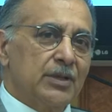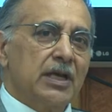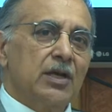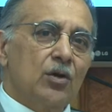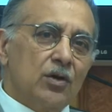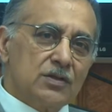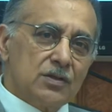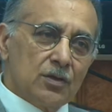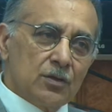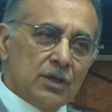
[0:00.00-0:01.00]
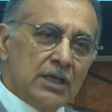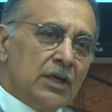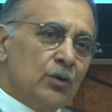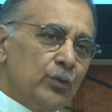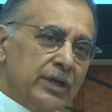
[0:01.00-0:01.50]
But I also
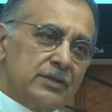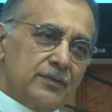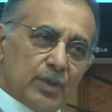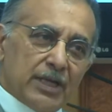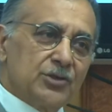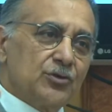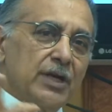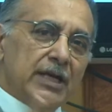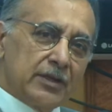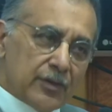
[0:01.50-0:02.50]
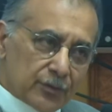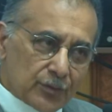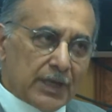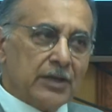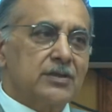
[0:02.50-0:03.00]
went by train
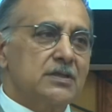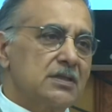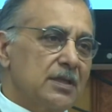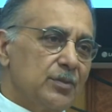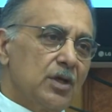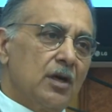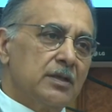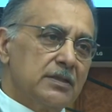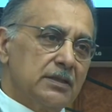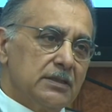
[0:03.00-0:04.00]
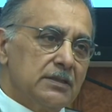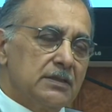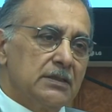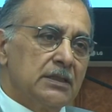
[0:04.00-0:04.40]
throughout the subcontinent.